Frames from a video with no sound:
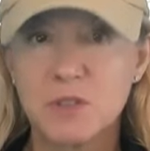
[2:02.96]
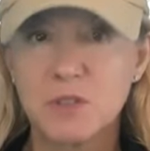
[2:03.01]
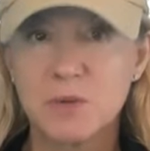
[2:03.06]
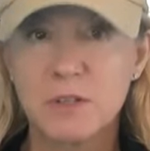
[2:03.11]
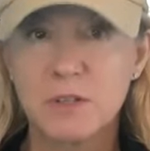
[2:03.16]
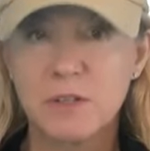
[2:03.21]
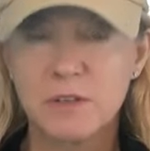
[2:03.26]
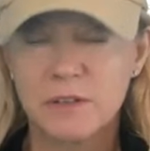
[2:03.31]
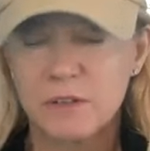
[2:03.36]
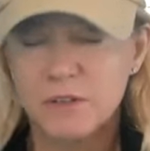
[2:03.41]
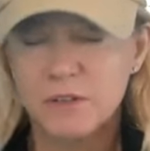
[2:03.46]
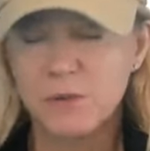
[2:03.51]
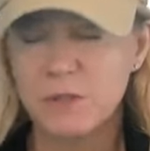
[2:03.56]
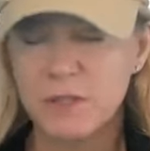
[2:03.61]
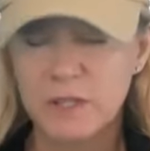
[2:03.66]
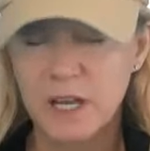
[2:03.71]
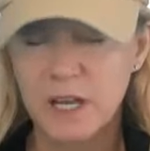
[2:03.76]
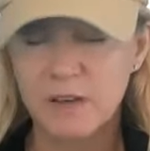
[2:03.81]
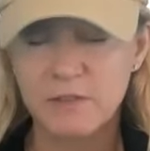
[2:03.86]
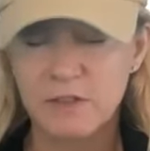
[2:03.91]
do it, or they'll do it
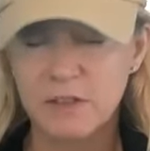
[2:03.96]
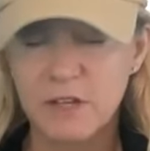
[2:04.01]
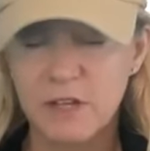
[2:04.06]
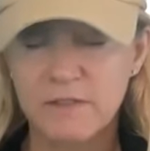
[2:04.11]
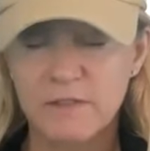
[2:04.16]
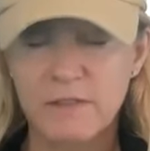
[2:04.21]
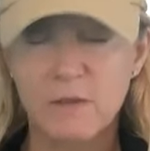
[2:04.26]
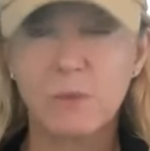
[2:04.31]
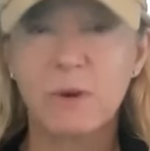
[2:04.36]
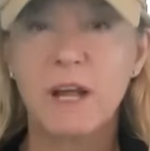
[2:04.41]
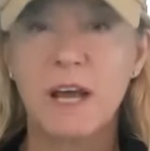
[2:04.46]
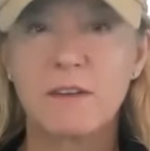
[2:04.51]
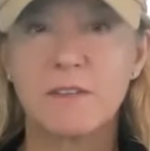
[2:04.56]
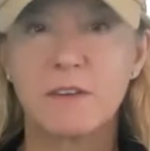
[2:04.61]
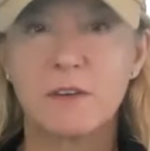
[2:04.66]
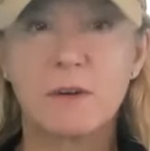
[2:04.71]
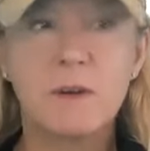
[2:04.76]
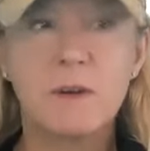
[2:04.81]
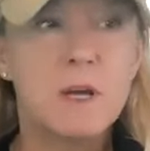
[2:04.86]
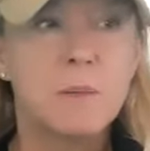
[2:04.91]
in the afterlife, what have
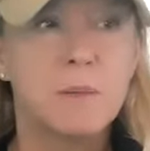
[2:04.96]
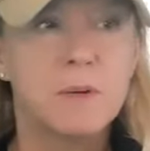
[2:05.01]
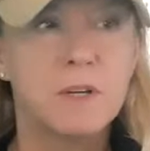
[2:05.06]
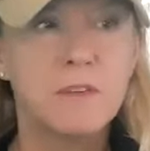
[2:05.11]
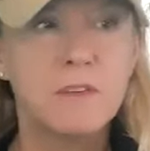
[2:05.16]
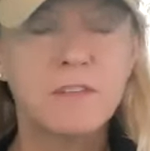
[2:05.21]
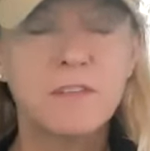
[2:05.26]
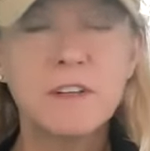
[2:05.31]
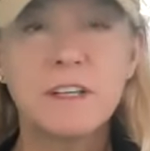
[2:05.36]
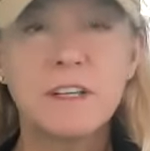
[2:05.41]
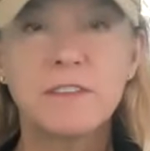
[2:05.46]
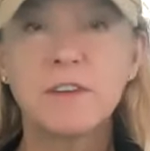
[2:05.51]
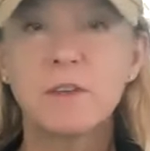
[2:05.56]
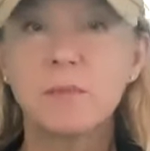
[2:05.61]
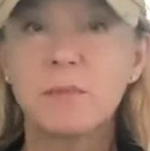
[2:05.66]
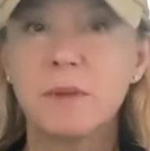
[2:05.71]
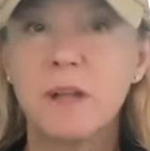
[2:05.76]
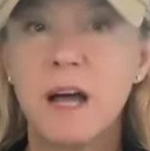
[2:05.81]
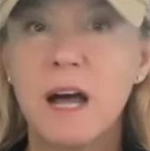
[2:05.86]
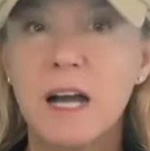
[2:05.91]
you. But if you're
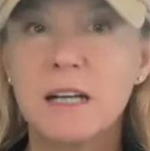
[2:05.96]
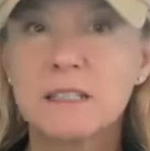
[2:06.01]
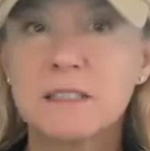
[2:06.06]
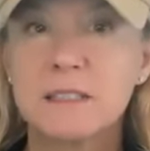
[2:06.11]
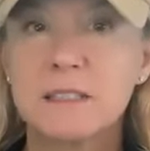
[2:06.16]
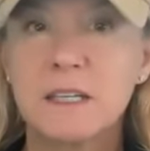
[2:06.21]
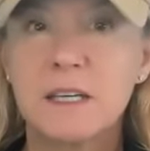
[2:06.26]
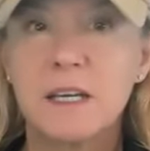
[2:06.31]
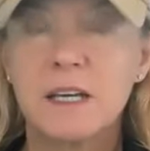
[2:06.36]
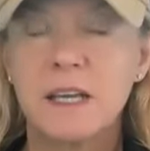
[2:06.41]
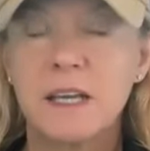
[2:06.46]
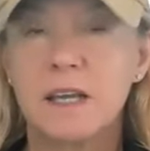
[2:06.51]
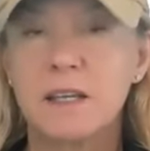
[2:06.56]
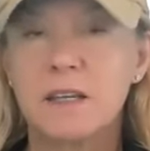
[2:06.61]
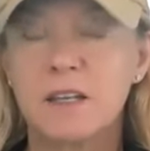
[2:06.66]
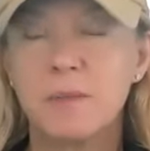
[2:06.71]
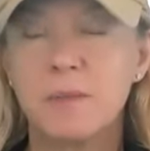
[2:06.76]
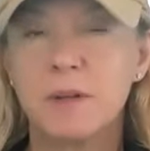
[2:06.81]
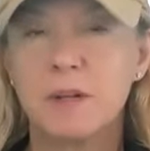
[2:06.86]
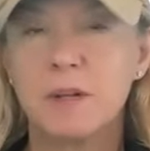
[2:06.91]
blocked,
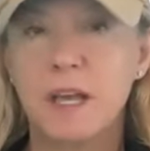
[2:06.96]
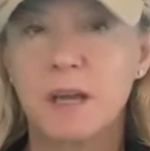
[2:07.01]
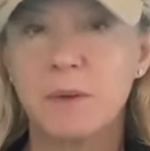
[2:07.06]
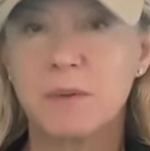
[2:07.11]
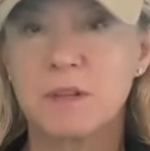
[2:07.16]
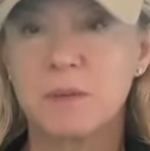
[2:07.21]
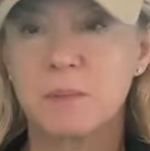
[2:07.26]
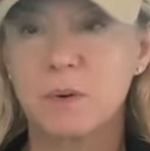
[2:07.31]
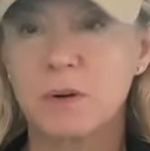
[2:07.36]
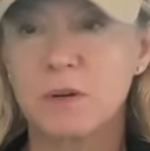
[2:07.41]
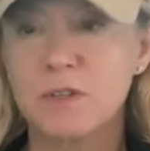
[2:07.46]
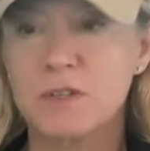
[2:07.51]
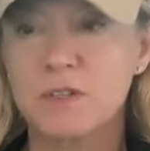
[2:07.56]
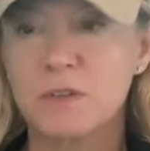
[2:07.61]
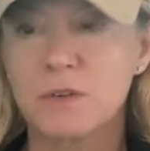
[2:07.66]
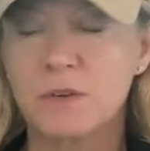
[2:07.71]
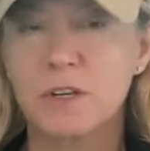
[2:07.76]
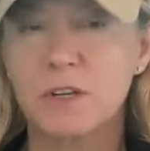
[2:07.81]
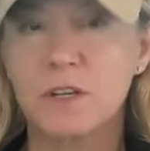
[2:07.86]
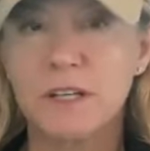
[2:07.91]
can't communicate with the
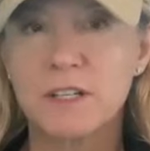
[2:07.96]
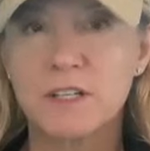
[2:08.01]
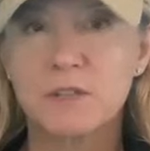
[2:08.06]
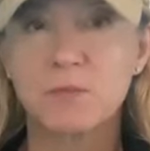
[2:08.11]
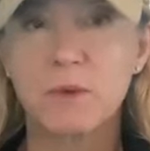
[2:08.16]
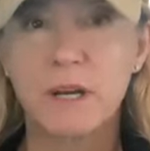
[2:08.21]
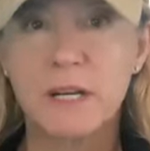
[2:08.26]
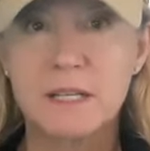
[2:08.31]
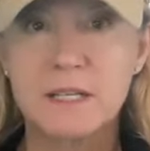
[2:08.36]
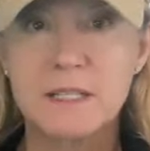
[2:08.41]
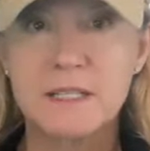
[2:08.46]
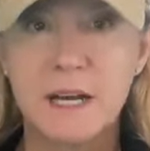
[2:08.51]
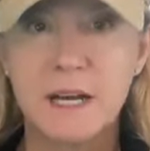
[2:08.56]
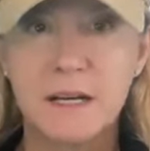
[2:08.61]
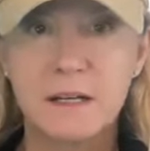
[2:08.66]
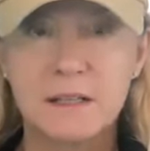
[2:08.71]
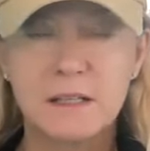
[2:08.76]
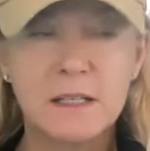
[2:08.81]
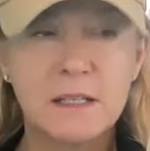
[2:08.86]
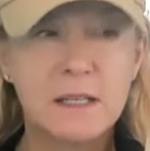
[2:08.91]
person, or you'd like to
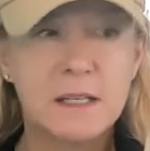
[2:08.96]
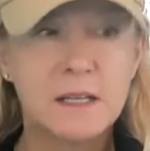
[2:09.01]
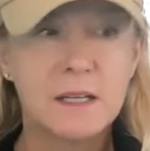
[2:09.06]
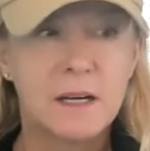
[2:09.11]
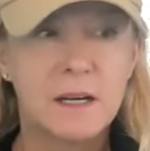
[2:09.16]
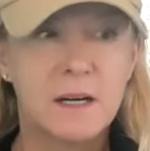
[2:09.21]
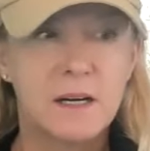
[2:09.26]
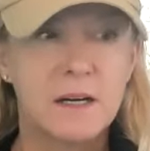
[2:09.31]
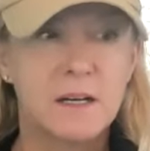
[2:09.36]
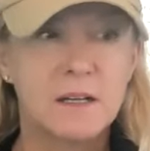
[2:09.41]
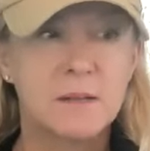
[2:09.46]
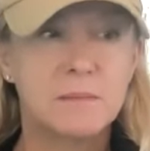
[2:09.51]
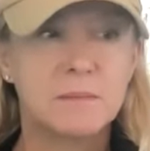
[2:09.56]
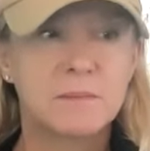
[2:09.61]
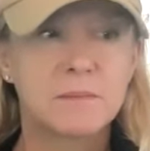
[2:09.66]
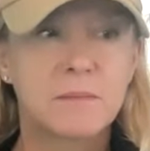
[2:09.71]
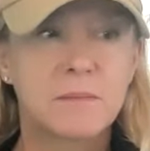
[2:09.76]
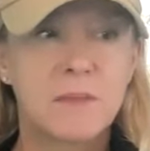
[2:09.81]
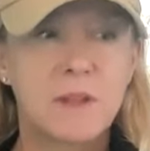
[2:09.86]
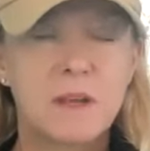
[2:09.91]
reconcile,
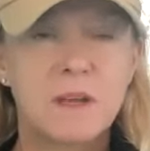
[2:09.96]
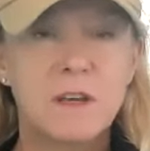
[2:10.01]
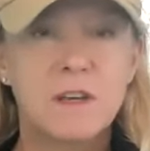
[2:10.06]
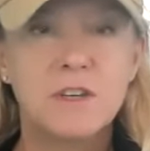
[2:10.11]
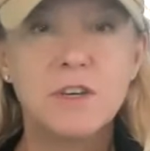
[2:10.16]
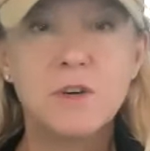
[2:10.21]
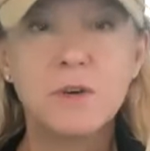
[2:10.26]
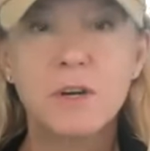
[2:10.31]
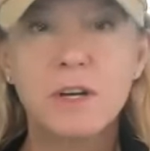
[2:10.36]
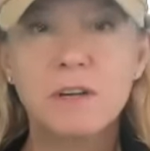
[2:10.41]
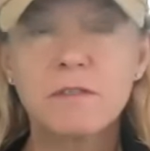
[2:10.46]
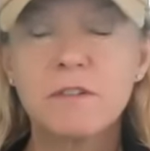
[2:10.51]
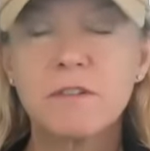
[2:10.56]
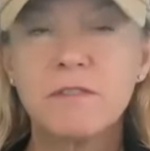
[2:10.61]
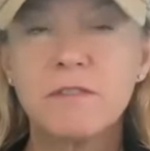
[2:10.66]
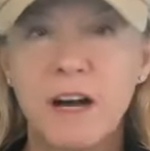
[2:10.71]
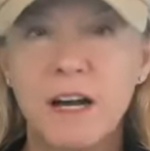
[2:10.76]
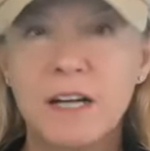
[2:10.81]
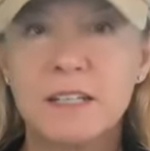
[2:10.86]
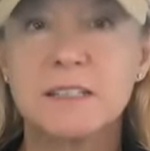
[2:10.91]
um, you can
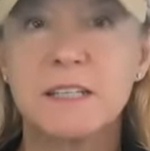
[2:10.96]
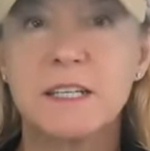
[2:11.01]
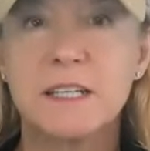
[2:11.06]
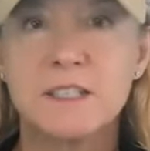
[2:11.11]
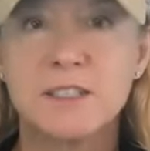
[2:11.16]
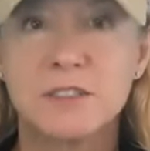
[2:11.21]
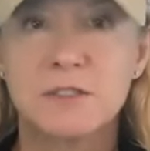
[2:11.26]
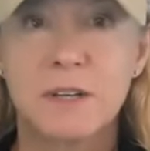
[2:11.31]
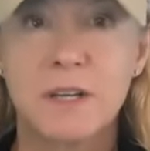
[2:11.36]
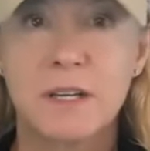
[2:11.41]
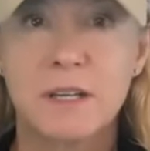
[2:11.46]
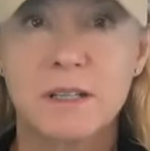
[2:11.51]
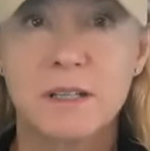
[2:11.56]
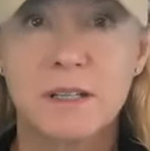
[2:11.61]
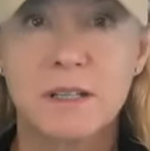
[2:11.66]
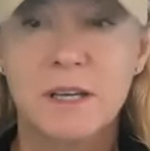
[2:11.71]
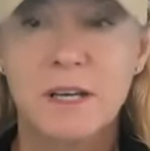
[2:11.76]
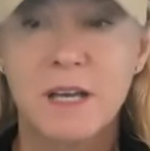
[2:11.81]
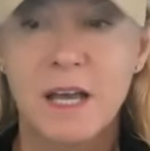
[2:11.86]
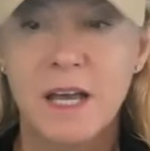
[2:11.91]
revise history.
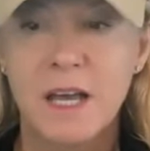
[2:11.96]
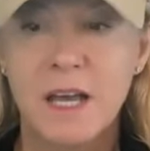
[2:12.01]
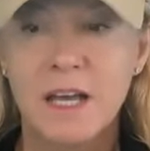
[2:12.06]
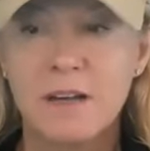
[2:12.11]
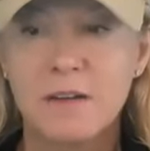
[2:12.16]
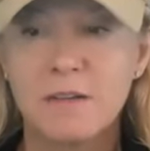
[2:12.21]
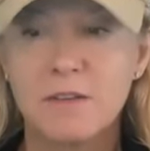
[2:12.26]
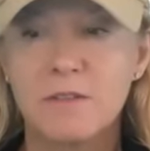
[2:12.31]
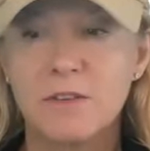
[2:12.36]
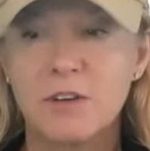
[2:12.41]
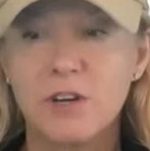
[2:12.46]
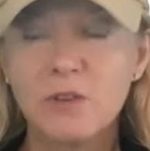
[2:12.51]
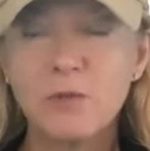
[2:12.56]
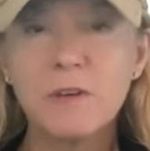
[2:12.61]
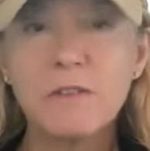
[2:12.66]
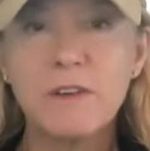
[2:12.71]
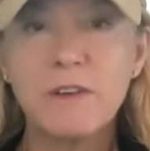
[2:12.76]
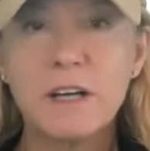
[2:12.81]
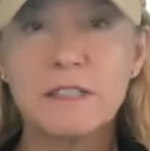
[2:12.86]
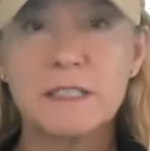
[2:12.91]
And you're
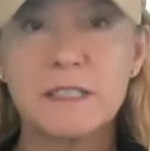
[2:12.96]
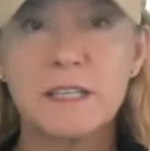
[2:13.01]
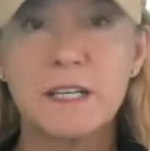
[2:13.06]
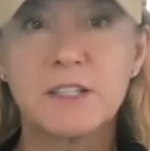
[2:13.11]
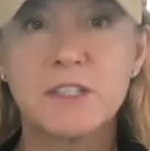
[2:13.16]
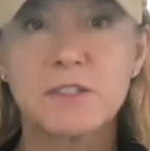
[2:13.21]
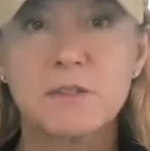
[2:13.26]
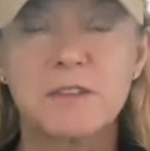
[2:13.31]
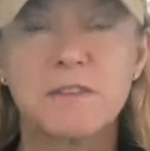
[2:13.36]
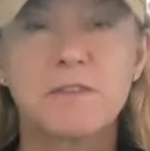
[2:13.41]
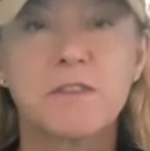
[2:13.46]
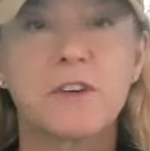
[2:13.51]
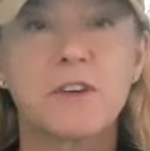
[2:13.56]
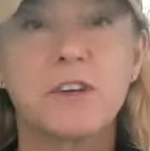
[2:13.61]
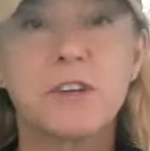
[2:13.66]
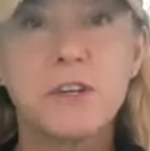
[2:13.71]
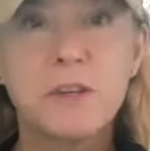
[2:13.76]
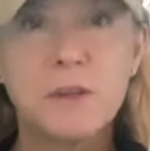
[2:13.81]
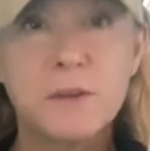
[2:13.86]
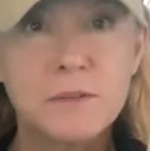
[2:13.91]
revising history for
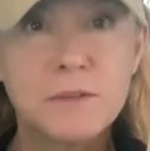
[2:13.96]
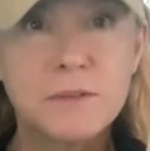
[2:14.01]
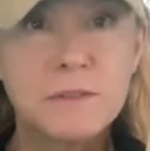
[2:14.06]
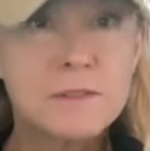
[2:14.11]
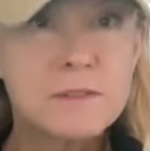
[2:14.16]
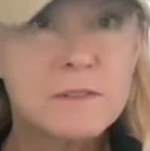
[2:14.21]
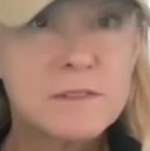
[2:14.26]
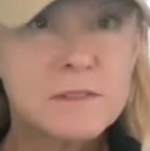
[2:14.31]
you